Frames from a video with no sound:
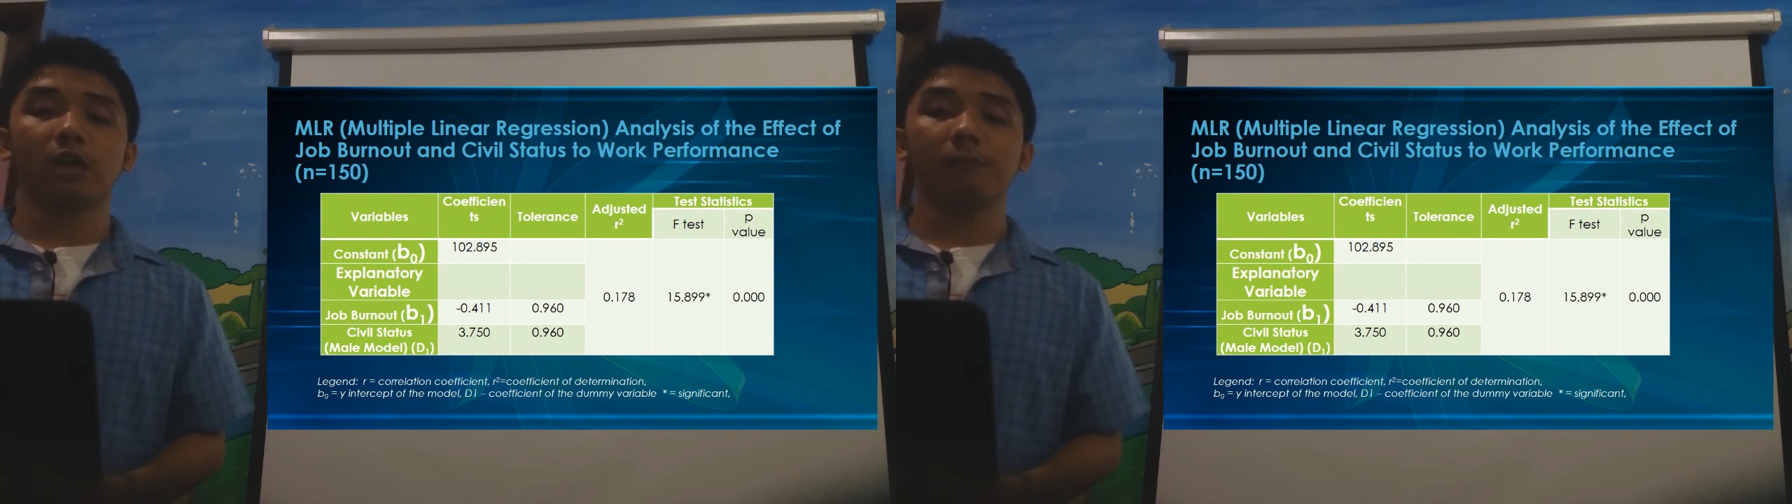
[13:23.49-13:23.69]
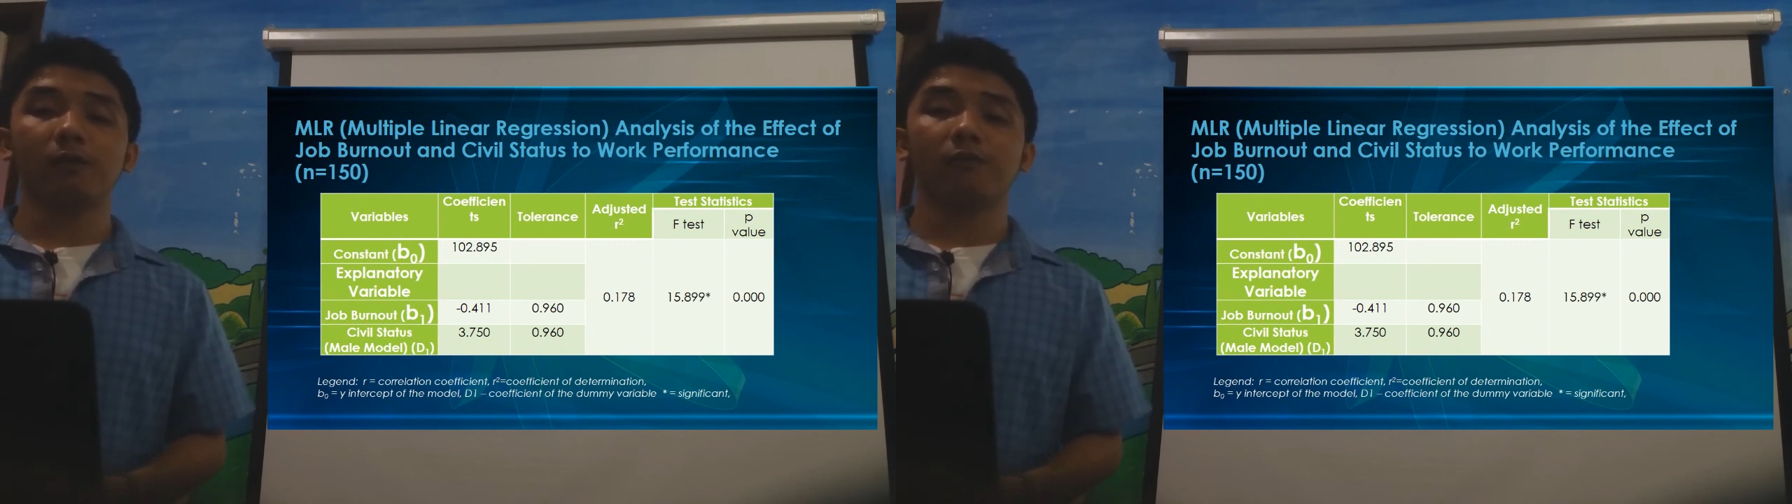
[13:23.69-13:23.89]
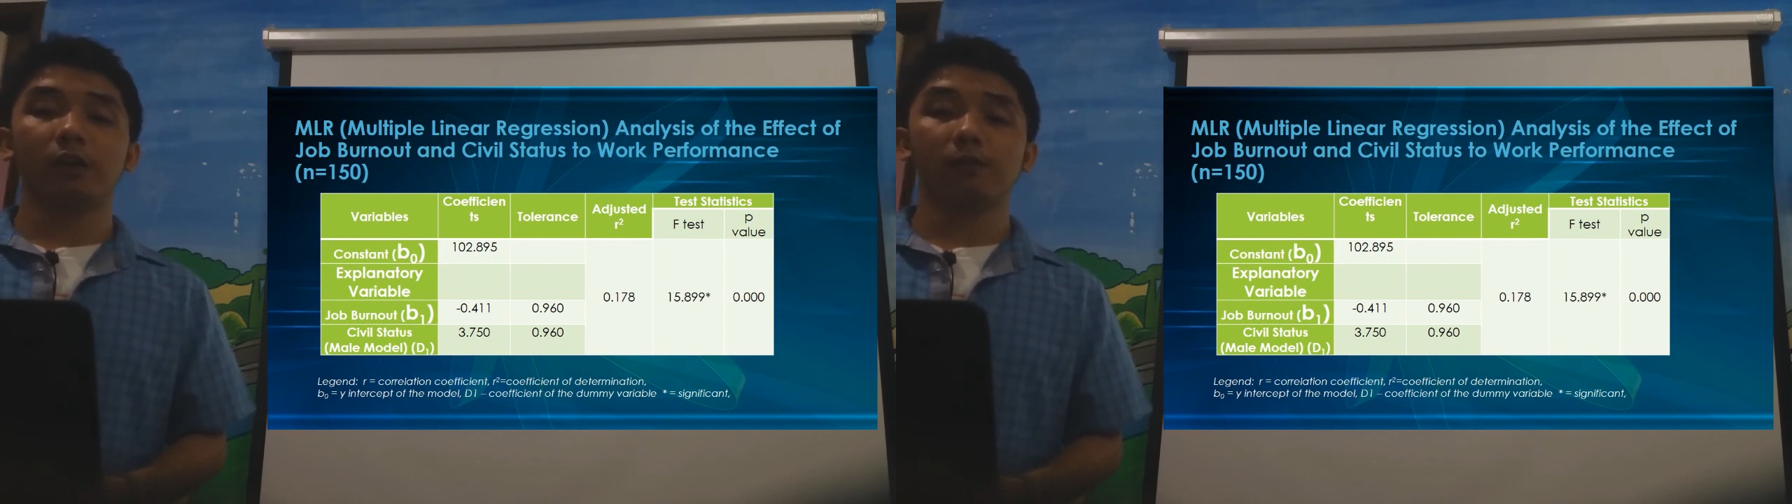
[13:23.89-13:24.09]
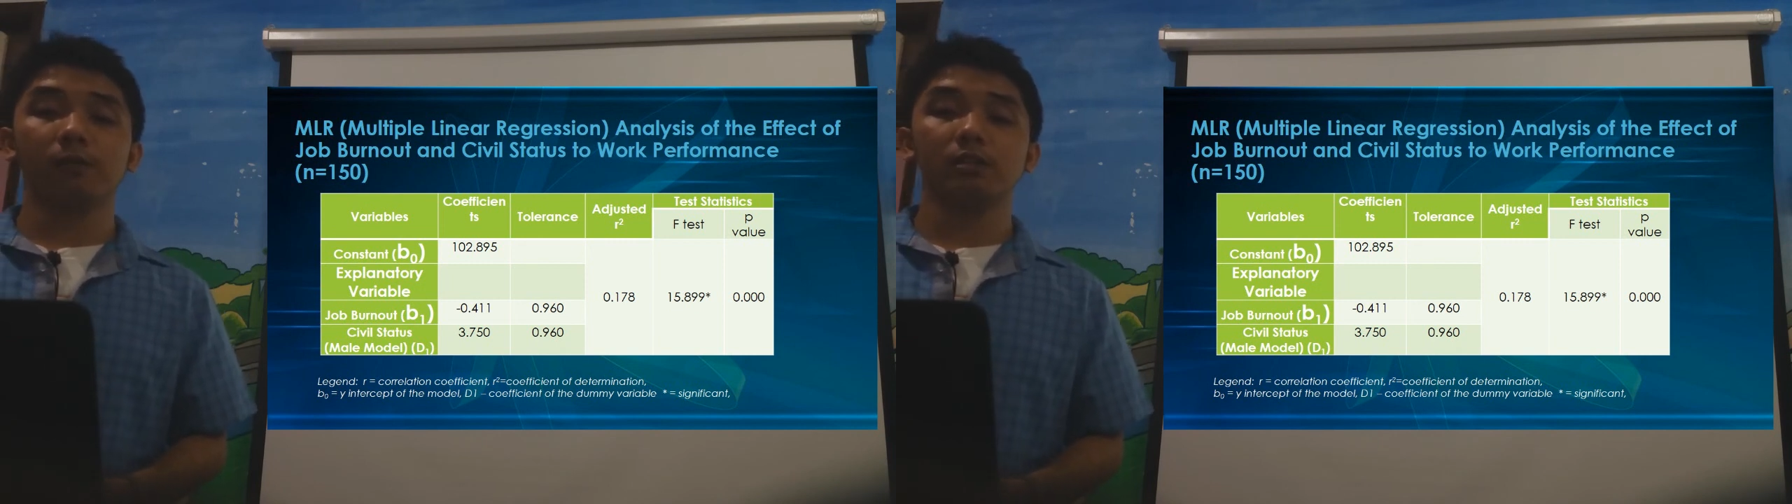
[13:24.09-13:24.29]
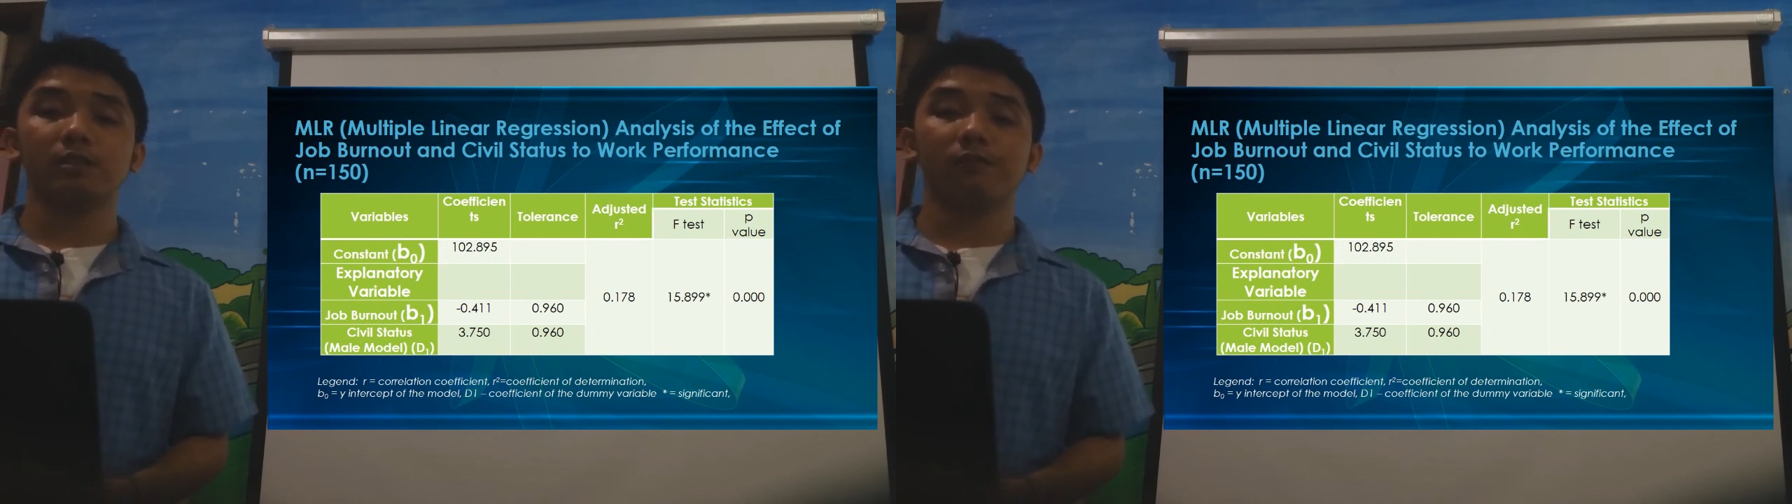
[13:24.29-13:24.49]
dummy
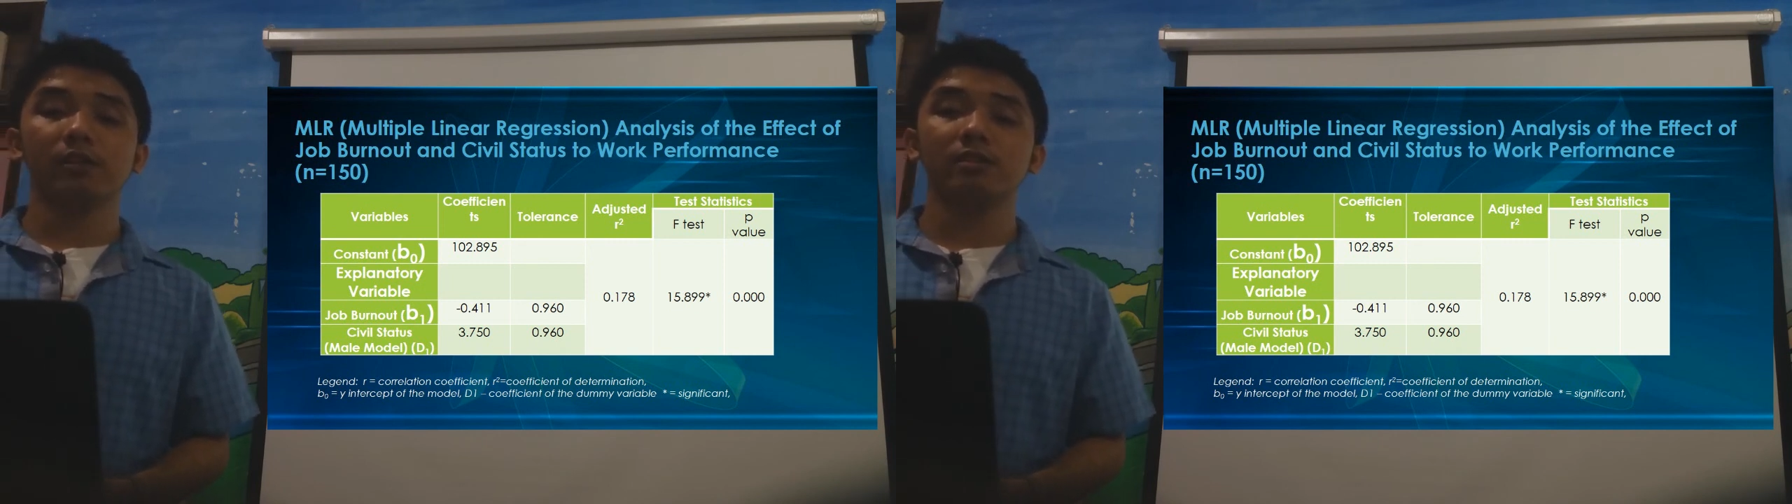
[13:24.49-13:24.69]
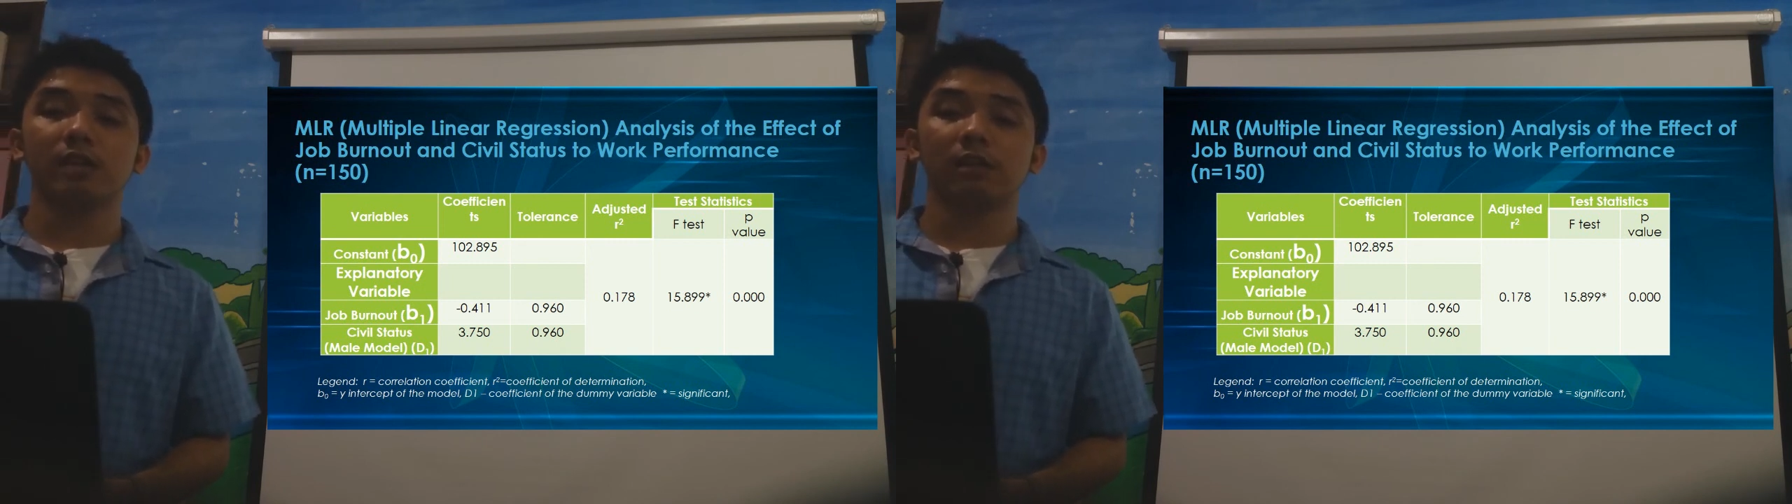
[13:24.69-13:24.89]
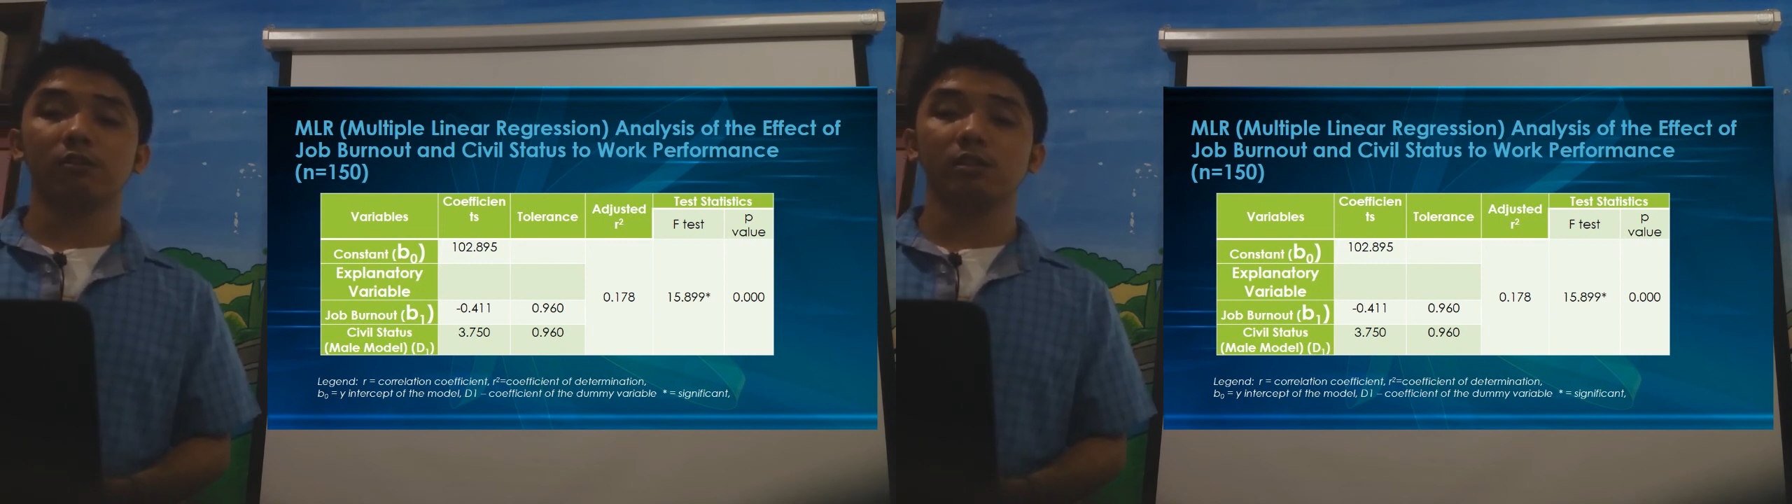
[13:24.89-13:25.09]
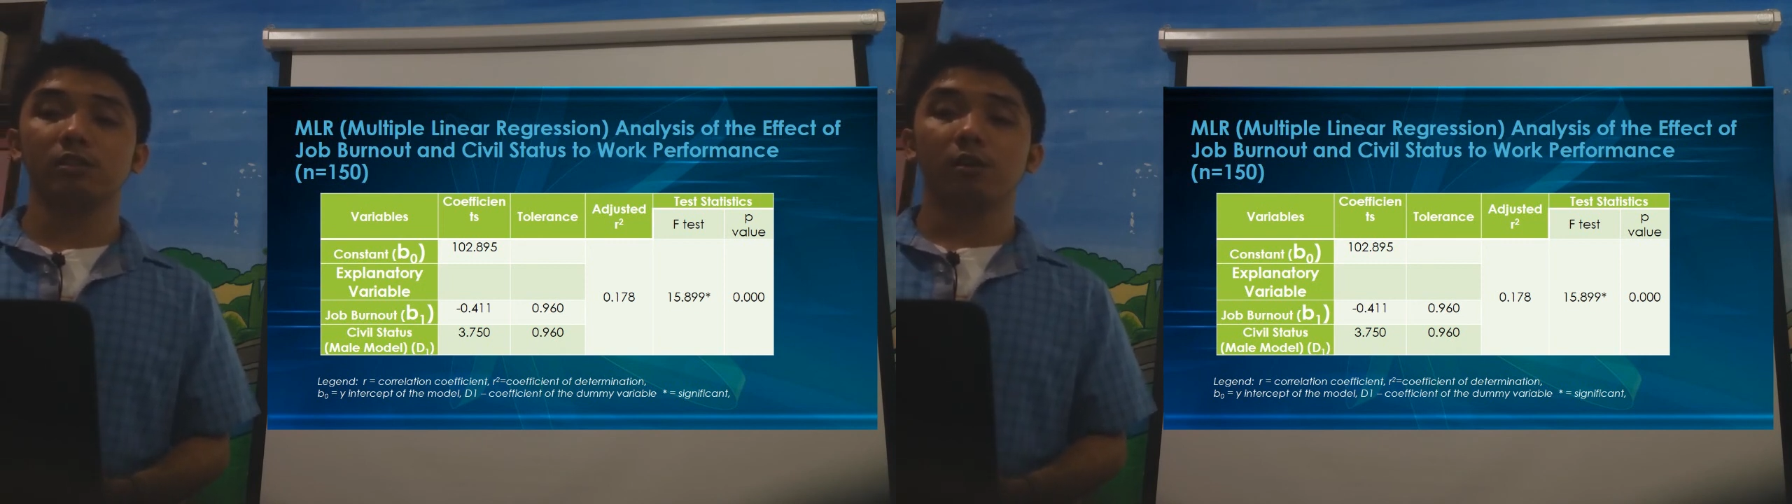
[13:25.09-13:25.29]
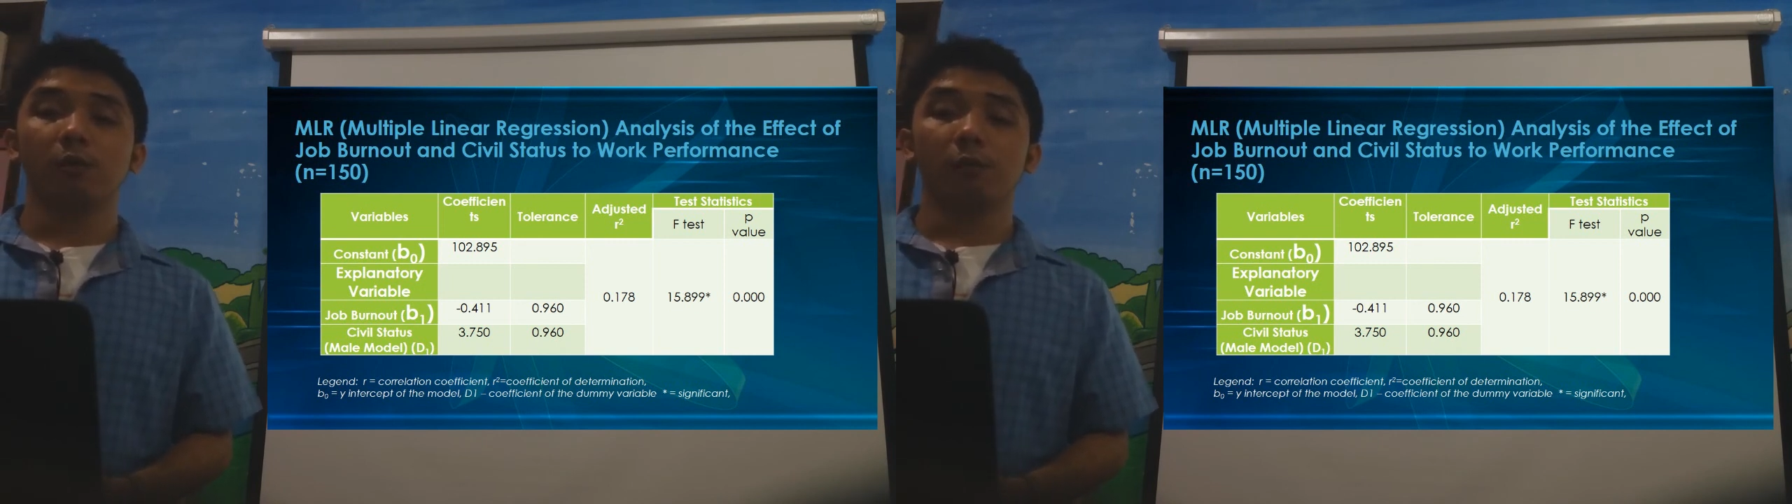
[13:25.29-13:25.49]
variable civil status